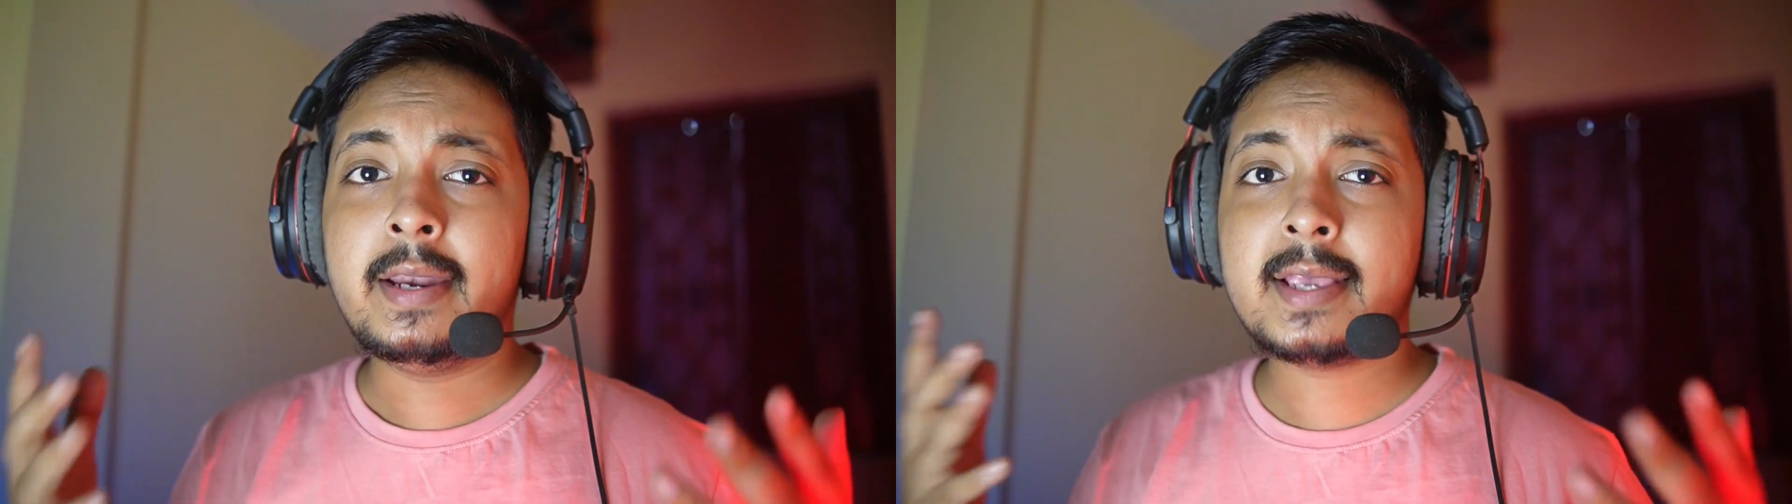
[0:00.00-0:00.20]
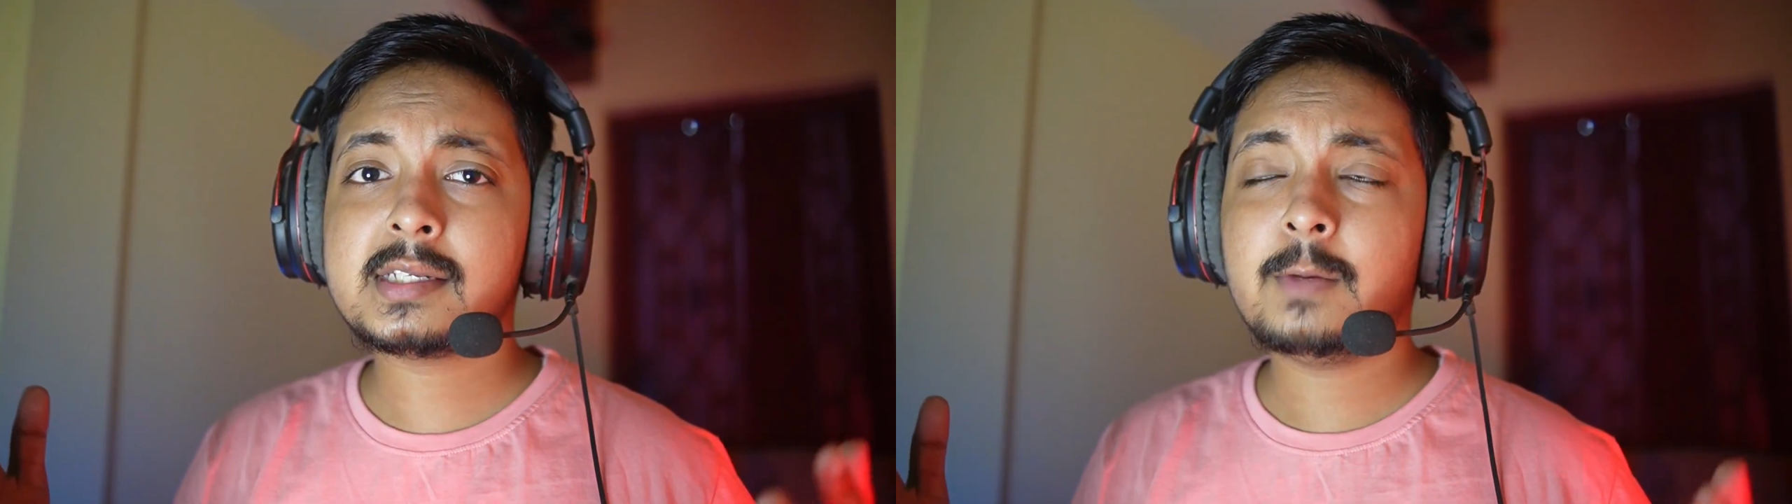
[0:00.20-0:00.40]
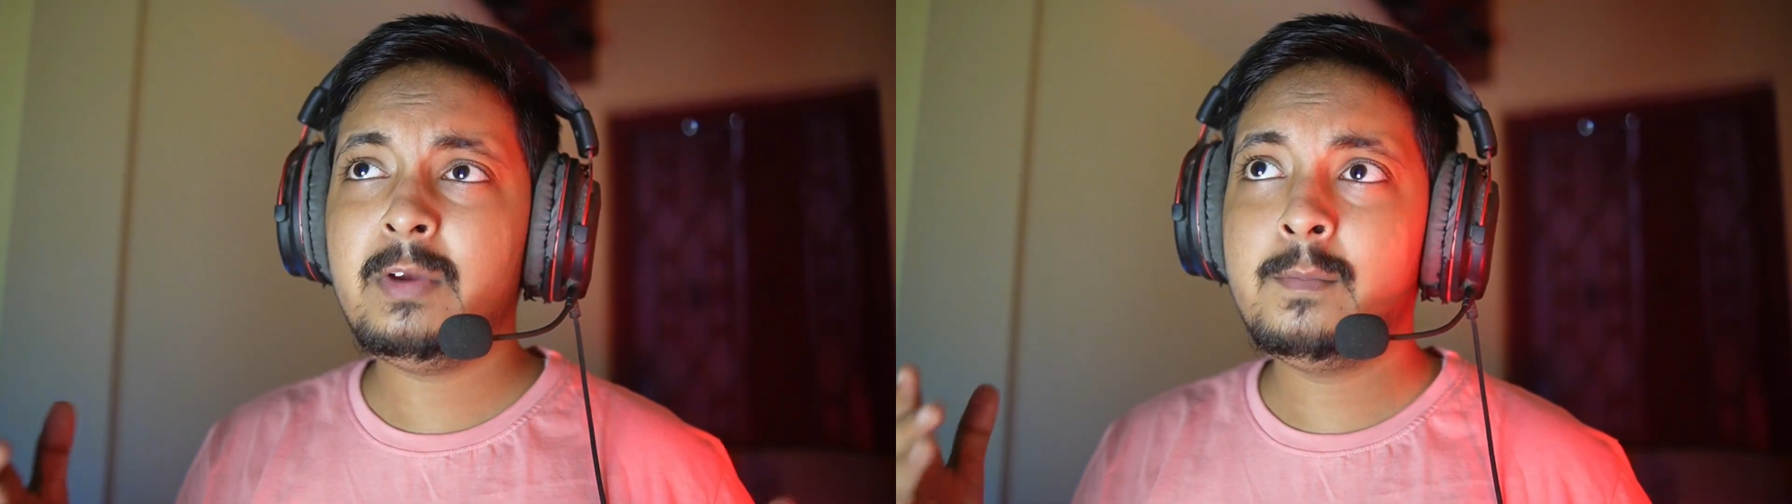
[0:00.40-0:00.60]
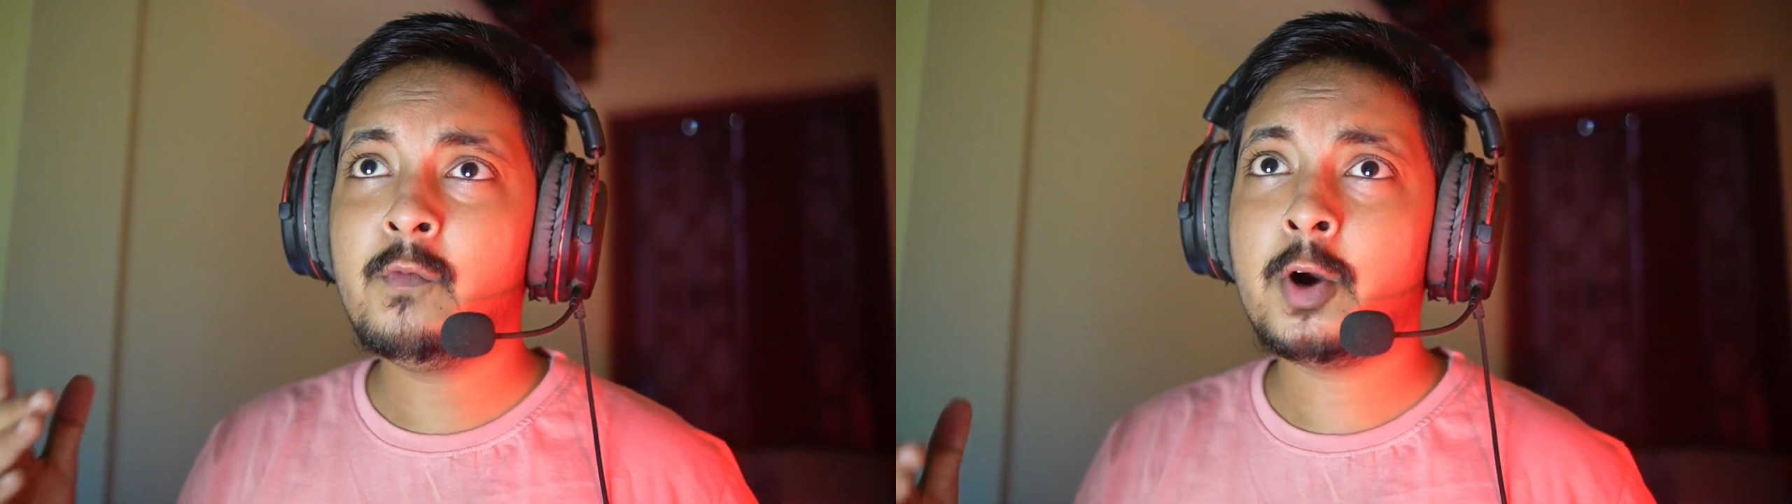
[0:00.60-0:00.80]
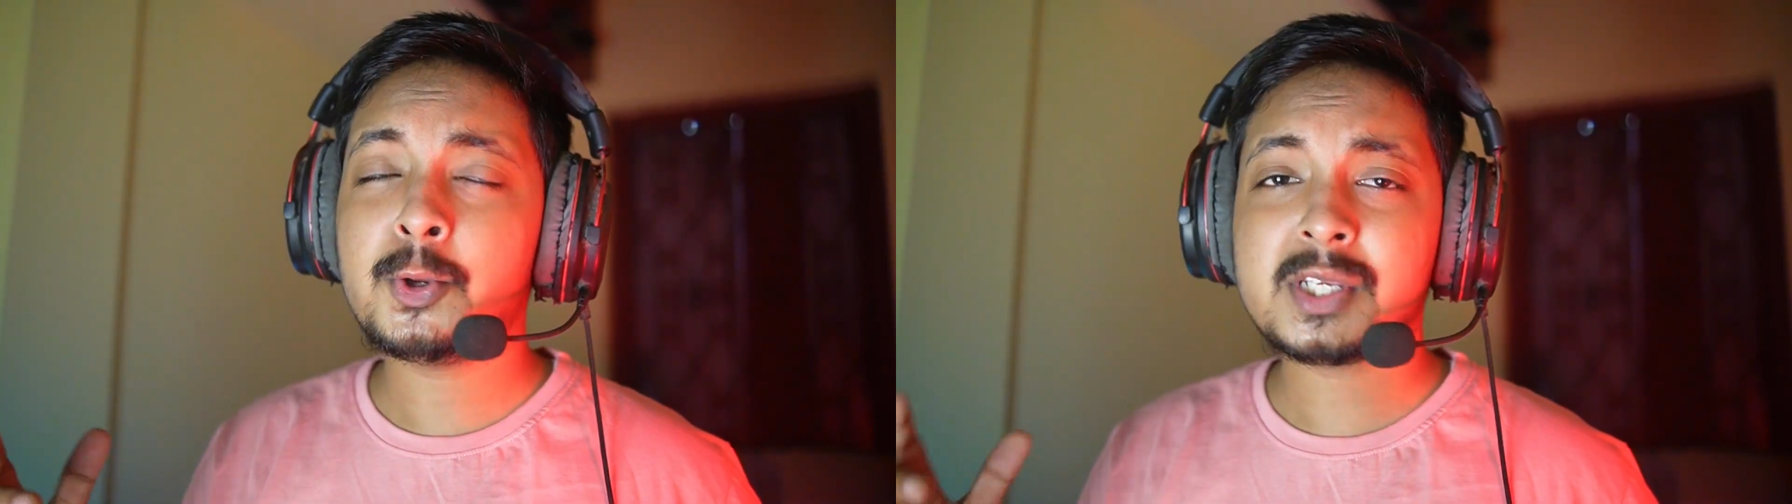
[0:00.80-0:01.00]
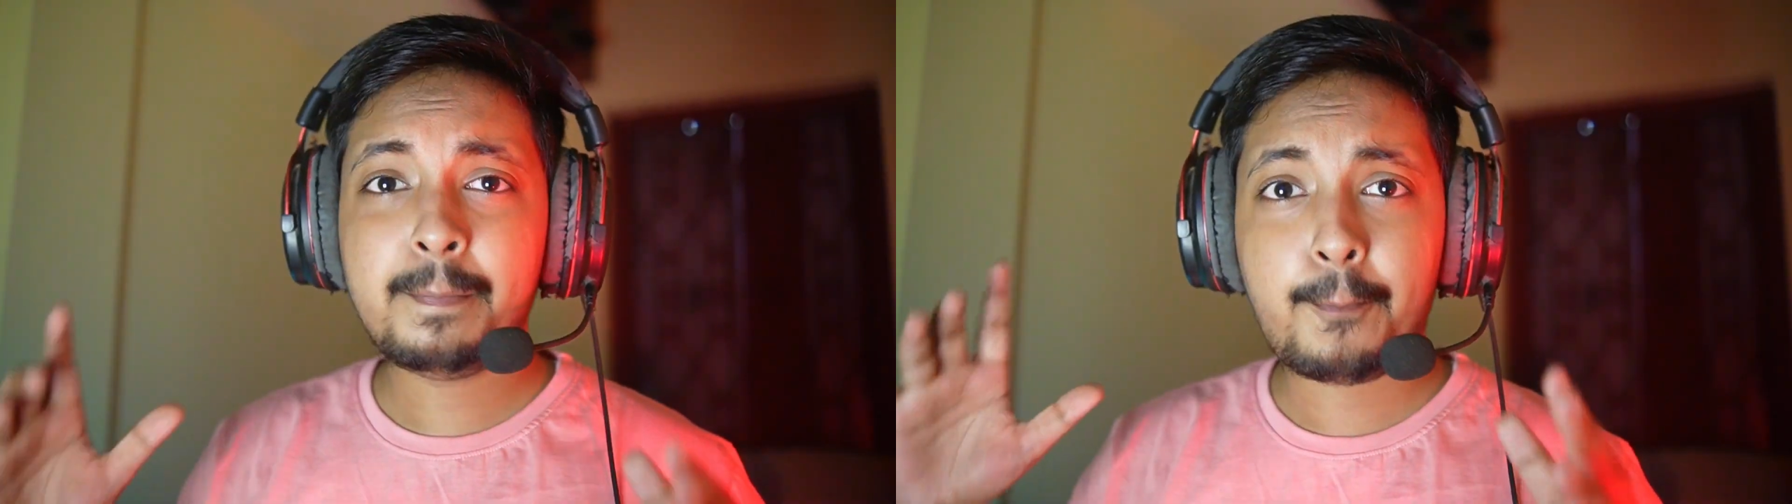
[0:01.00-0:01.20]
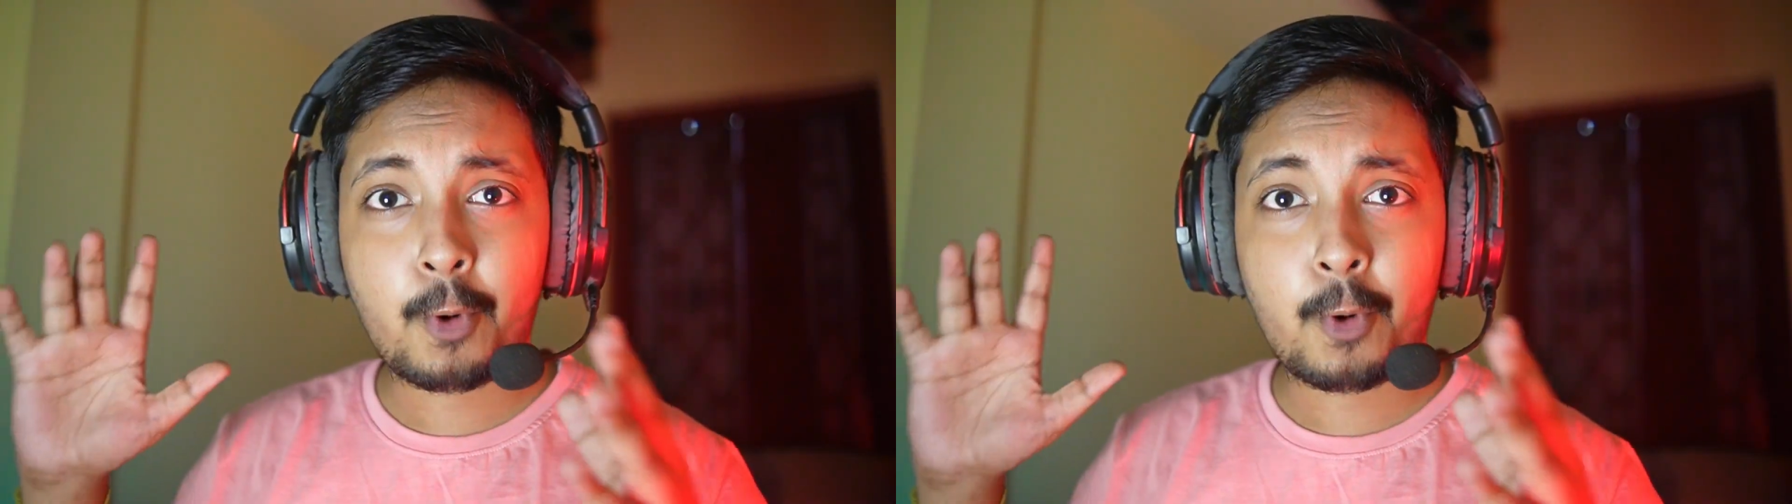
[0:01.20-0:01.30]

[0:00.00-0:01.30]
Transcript: next up we move on to some